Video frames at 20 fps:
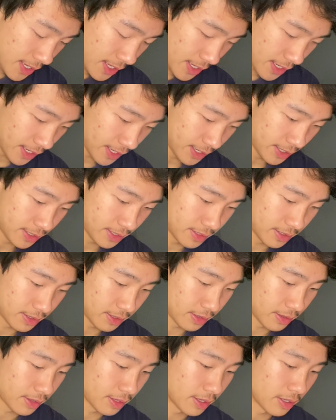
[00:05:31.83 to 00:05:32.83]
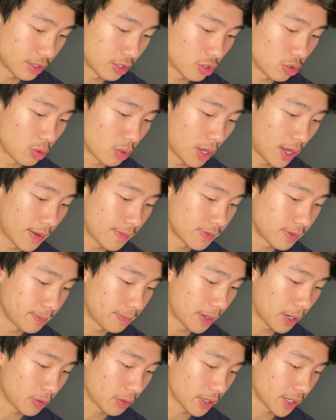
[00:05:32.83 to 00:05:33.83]
And then you have the
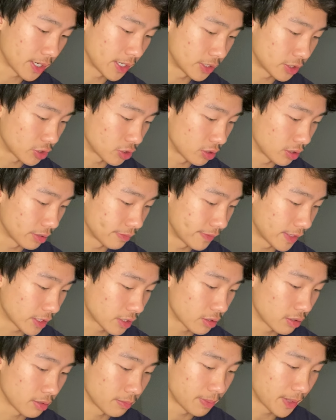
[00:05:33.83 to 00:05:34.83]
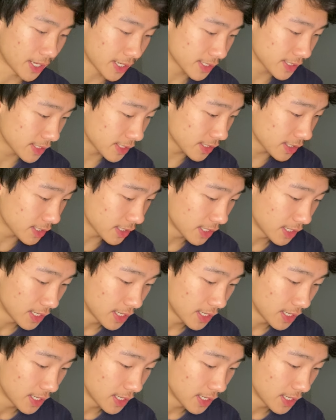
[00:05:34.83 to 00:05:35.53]
periglandular vascular plexus